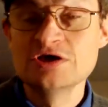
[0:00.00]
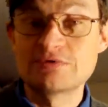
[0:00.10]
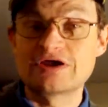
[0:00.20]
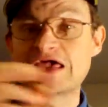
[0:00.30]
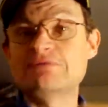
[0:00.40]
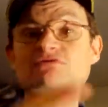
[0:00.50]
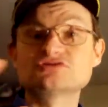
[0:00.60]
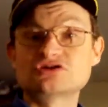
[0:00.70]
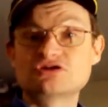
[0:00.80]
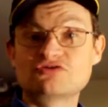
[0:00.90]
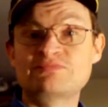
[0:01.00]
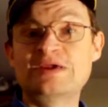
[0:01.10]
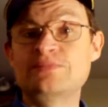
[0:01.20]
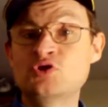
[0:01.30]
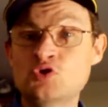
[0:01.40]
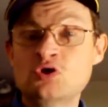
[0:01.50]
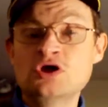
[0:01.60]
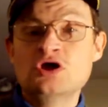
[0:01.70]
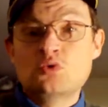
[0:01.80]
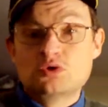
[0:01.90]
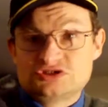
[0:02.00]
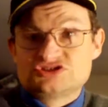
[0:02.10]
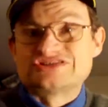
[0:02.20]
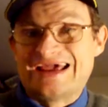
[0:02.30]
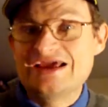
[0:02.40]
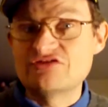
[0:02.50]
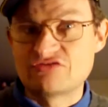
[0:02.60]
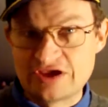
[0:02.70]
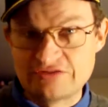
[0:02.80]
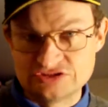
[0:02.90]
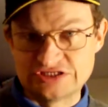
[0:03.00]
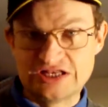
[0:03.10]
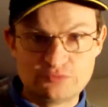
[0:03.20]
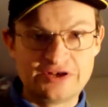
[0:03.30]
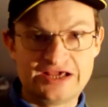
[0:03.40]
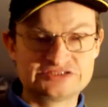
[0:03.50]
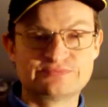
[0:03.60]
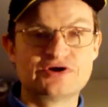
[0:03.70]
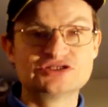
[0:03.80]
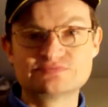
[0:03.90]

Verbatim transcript: But I came across a lot of people who would say that they're the genuine experts,